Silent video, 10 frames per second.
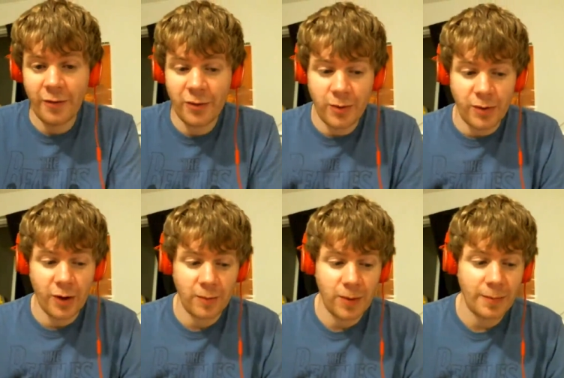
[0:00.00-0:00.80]
and she was
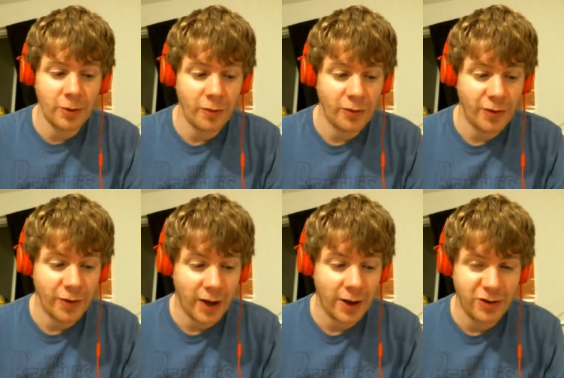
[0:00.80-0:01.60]
fucking people over and stuff
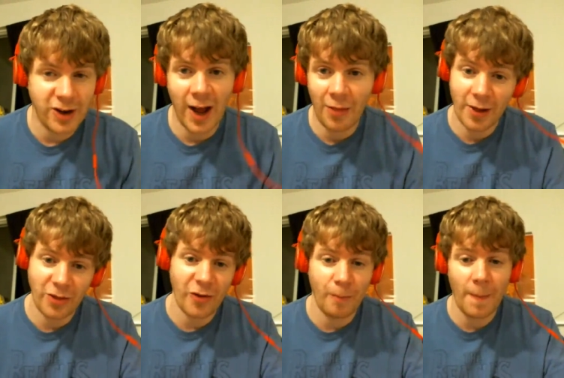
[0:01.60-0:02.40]
like that. And she had, like,
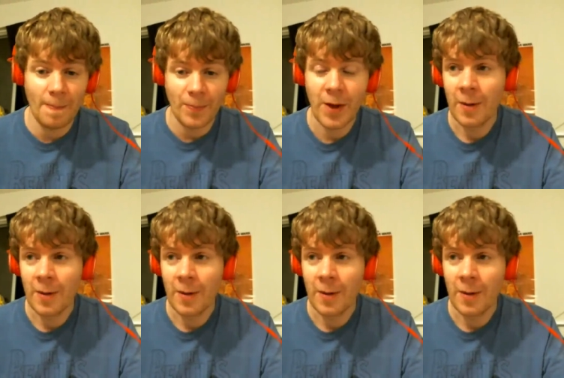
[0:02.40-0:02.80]
this button.